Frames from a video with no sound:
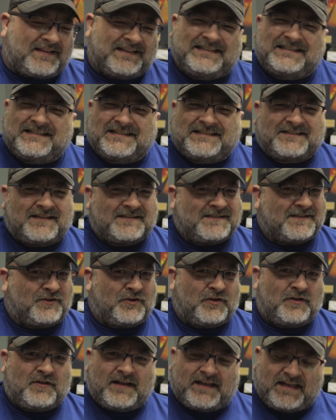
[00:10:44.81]
He just doesn't
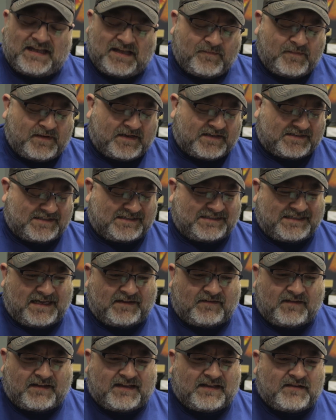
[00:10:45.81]
look like him. He doesn't
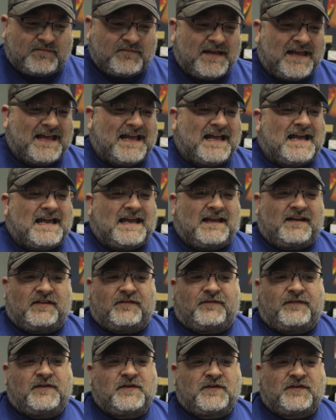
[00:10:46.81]
sound like him. And in
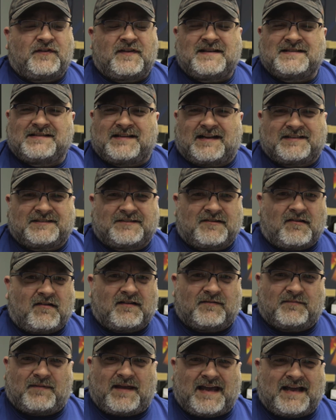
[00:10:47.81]
the few scenes I saw
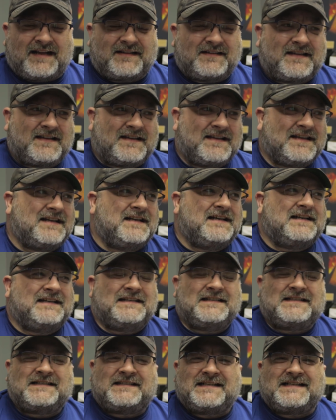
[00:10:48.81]
him acting,
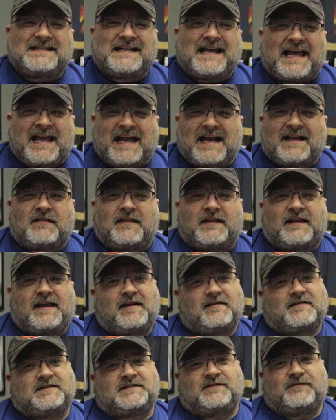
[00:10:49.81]
he just didn't act like
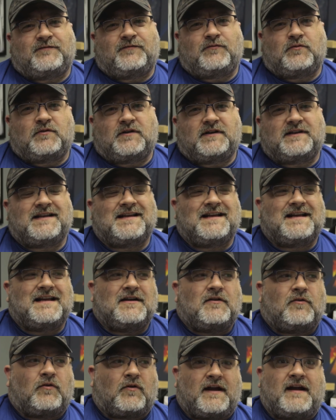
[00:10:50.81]
Harrison Ford
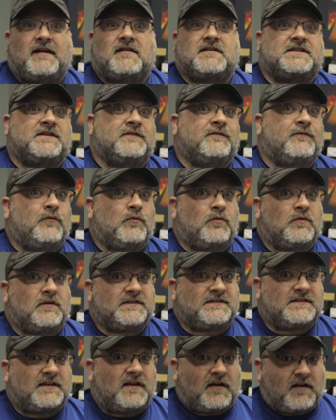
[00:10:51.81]
or Harrison
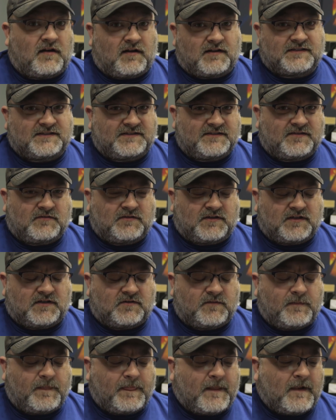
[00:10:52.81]
Ford's Han
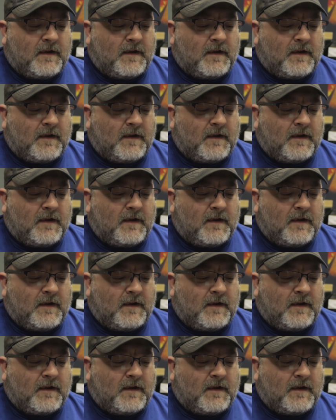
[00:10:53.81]
Solo.